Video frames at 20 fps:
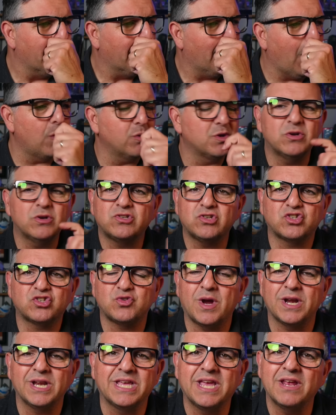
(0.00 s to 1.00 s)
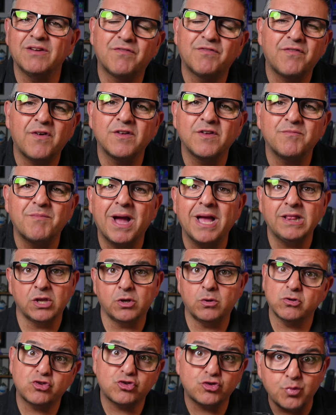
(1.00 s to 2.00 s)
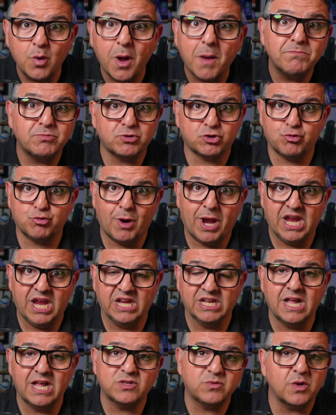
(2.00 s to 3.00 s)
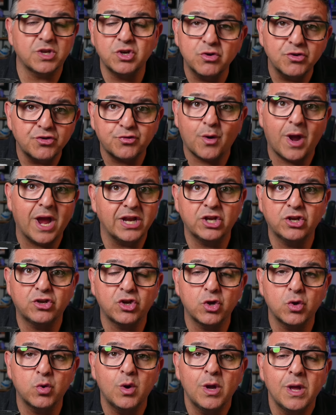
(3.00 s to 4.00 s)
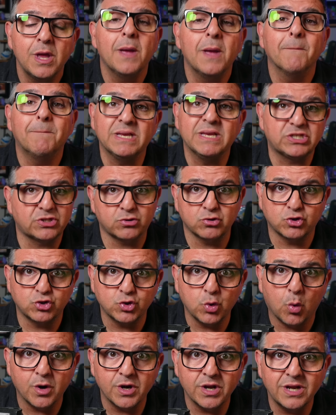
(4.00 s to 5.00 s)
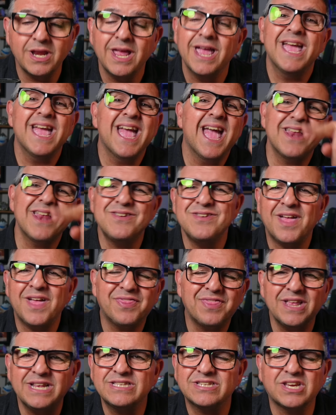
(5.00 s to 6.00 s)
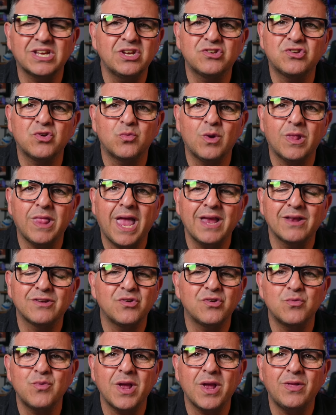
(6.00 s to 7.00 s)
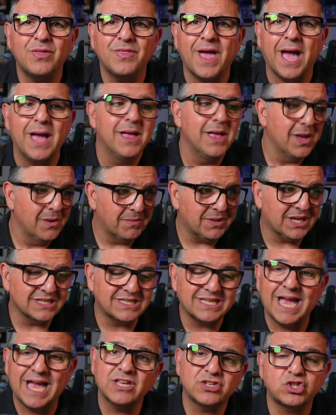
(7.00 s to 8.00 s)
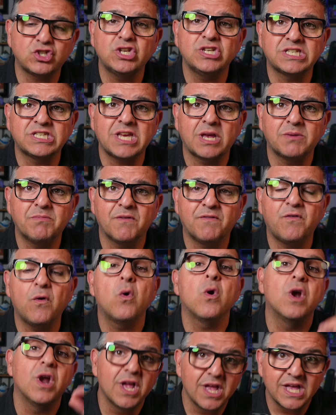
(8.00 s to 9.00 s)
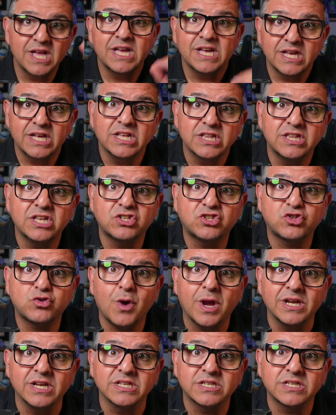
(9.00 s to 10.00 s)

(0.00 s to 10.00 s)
Oh, you're just trying to get in front of my little Trump train. That's what you're trying to do, Mr. Jordan. And nothing's going to derail that. Because as she said before, this train is